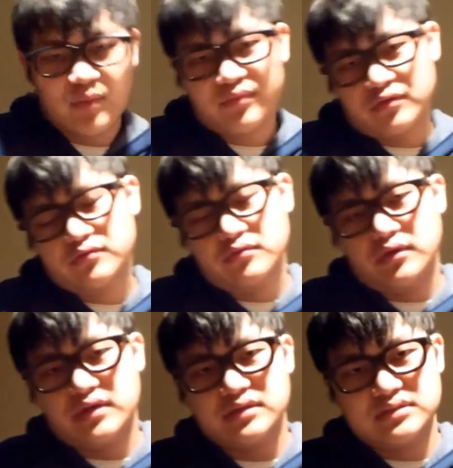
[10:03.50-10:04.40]
remember
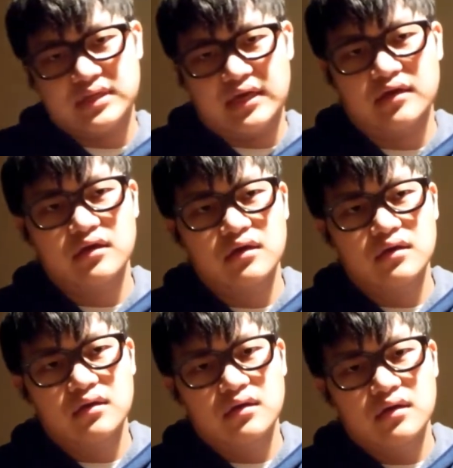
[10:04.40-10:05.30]
throughout this date,
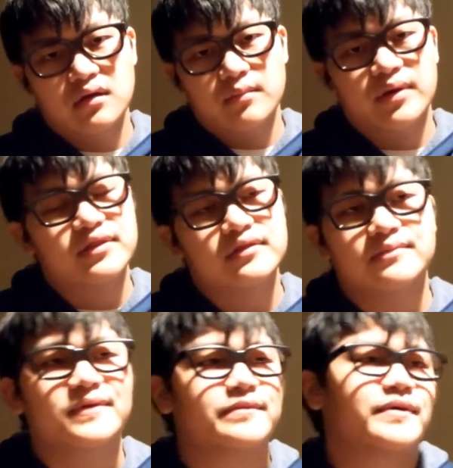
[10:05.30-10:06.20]

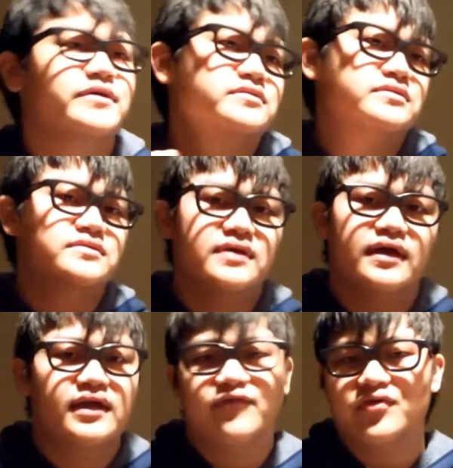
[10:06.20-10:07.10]
but the parents
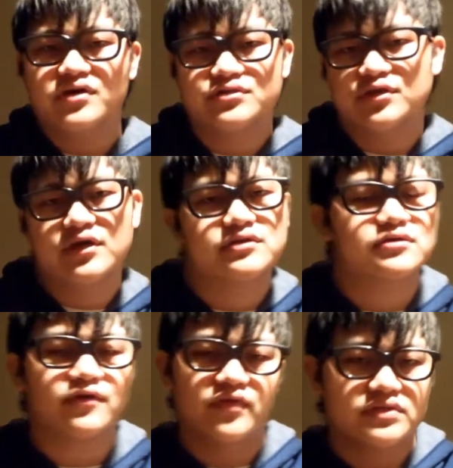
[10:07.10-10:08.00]
and everyone else trying to
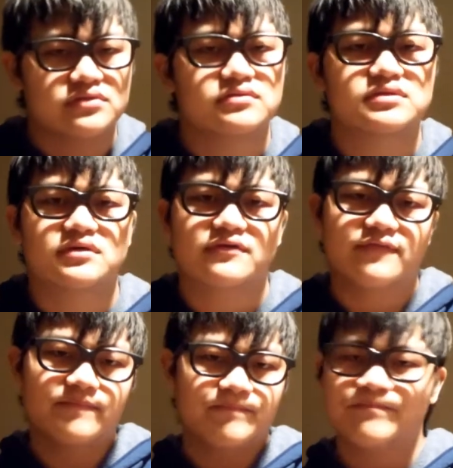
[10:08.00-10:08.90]
convince her and stuff
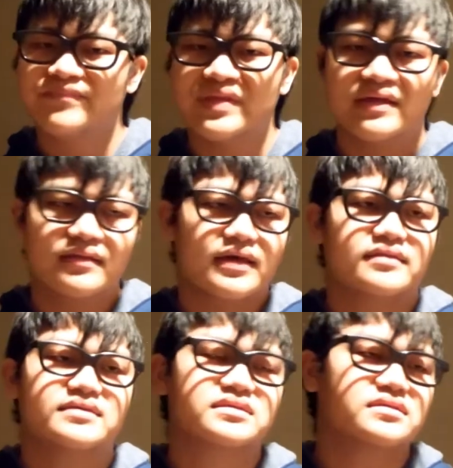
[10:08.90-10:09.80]

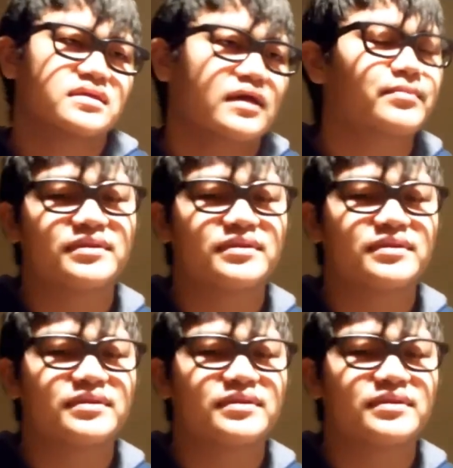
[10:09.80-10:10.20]
that this is the date.